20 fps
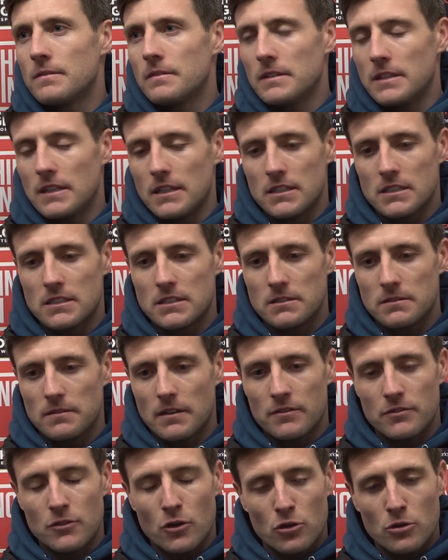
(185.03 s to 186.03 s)
He is.
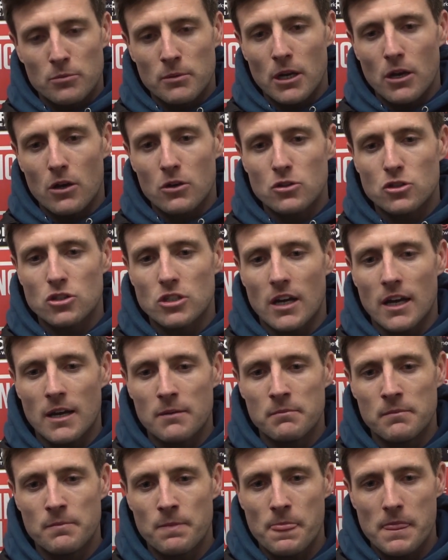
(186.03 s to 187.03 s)
I've known him a long
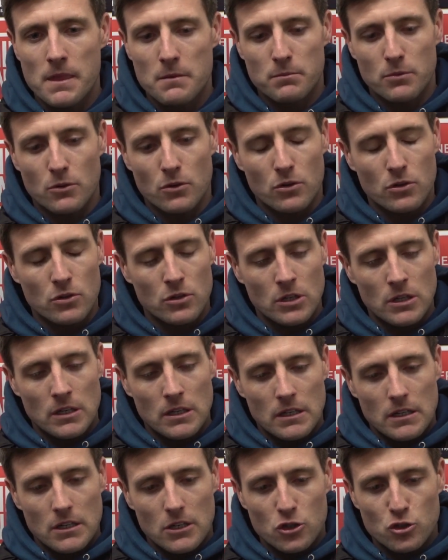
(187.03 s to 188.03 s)
time, but
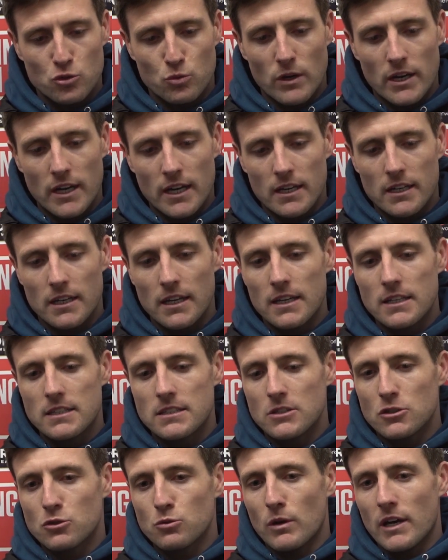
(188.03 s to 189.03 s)
his work rate,
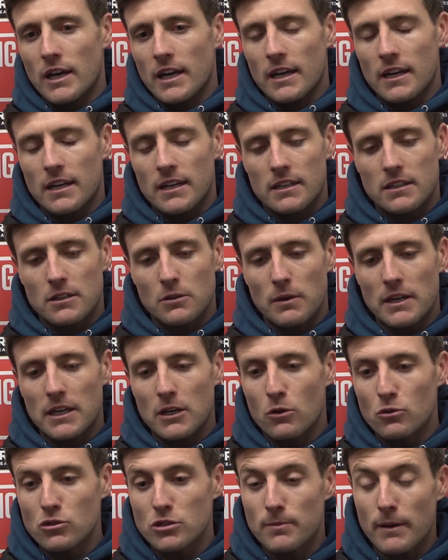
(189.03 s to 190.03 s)
the way he
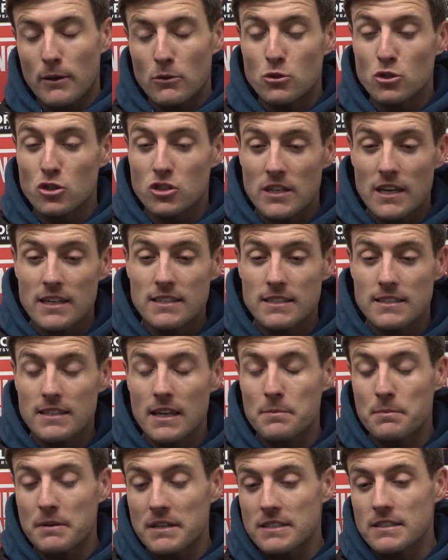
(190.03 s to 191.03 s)
goes about his
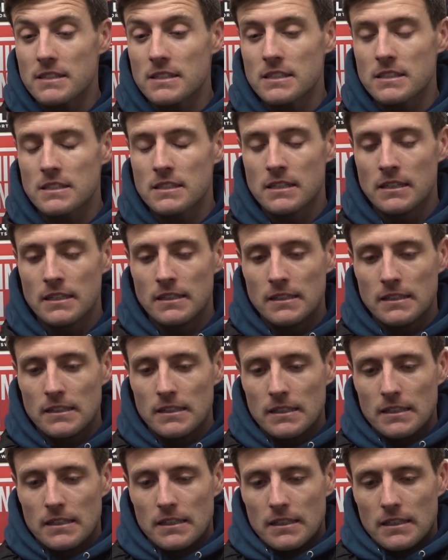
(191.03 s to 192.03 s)
day-to-day business,
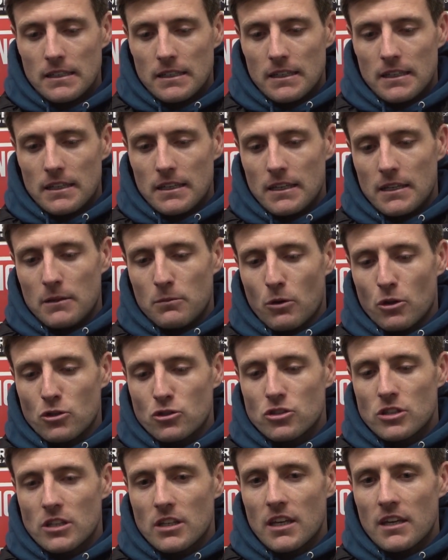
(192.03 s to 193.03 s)
he
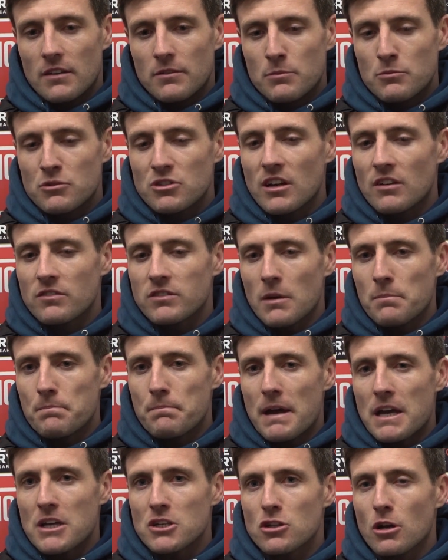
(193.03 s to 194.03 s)
wants to give himself the
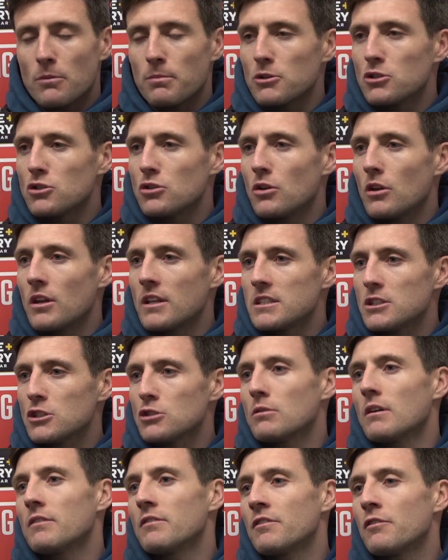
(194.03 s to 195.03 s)
best opportunity
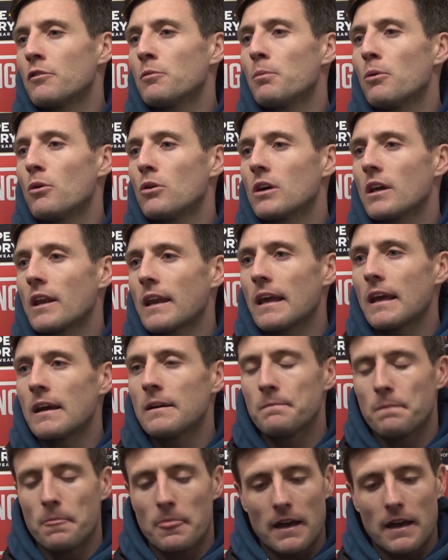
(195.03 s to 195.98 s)
to have a football career.